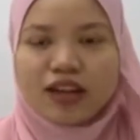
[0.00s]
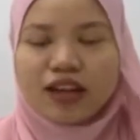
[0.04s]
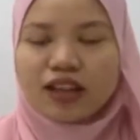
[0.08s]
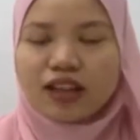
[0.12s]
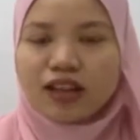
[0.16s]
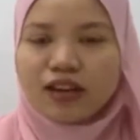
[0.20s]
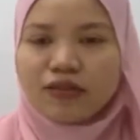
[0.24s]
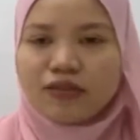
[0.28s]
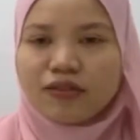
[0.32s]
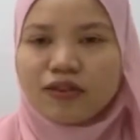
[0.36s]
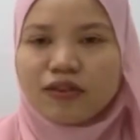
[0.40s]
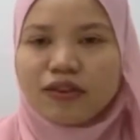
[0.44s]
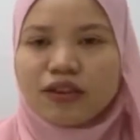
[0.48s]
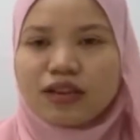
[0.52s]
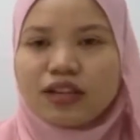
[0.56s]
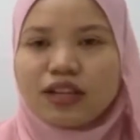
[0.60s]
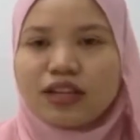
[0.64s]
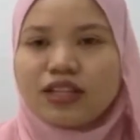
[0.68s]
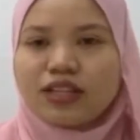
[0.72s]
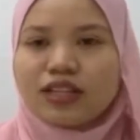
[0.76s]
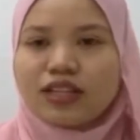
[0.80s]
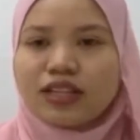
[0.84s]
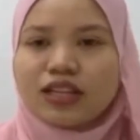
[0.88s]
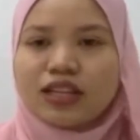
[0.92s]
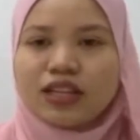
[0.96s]
Therefore,
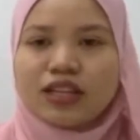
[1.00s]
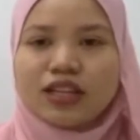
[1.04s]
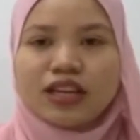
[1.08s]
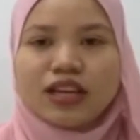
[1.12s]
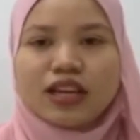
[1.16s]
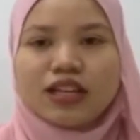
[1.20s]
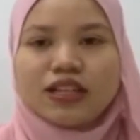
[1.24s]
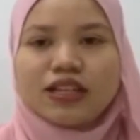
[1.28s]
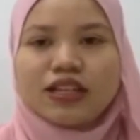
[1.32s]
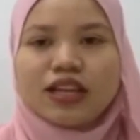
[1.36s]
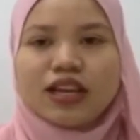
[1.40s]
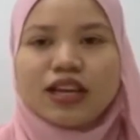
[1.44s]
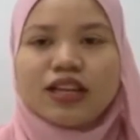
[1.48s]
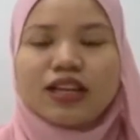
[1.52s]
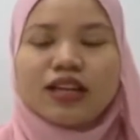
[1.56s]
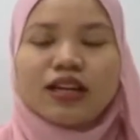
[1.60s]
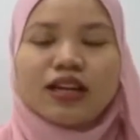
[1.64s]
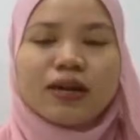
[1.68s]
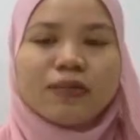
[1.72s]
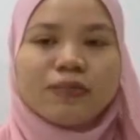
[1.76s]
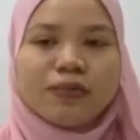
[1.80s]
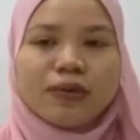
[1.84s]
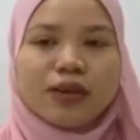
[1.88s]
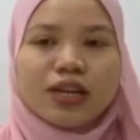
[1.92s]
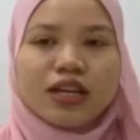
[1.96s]
this indicates that the
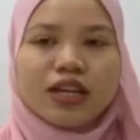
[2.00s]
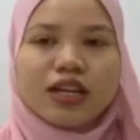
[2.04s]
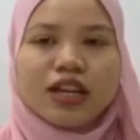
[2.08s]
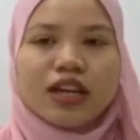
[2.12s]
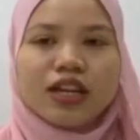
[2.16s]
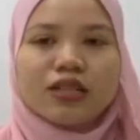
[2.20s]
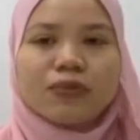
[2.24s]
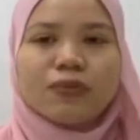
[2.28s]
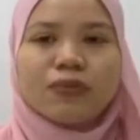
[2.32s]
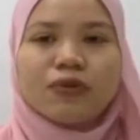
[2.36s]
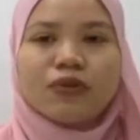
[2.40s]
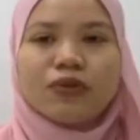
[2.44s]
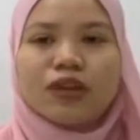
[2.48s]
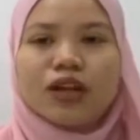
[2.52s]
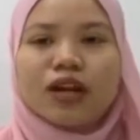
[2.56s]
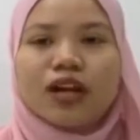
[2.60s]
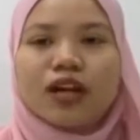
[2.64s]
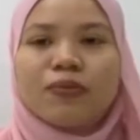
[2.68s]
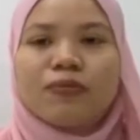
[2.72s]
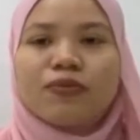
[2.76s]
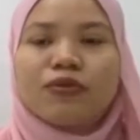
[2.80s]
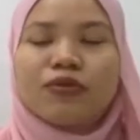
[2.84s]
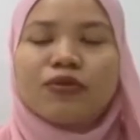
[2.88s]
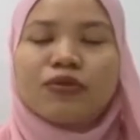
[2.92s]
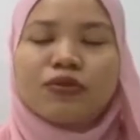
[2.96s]
company has built
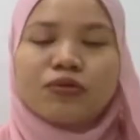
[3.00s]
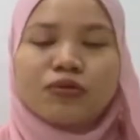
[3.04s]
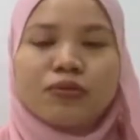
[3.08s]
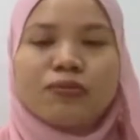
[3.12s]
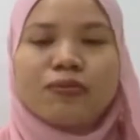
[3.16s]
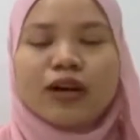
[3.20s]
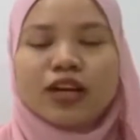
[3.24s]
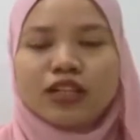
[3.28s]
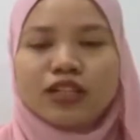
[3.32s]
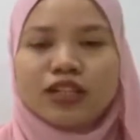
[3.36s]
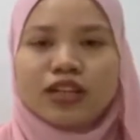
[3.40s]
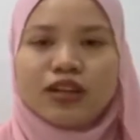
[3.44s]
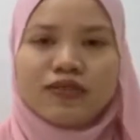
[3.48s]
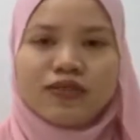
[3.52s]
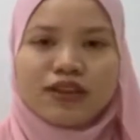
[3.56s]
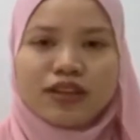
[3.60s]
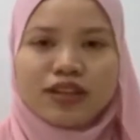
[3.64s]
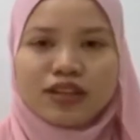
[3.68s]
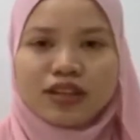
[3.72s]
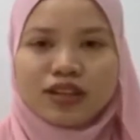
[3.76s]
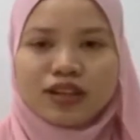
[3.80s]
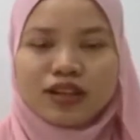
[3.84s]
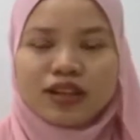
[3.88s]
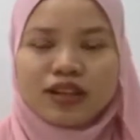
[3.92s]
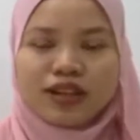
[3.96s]
up too much
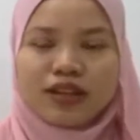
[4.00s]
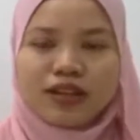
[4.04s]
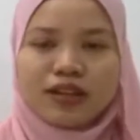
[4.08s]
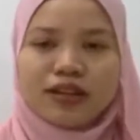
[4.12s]
inventory.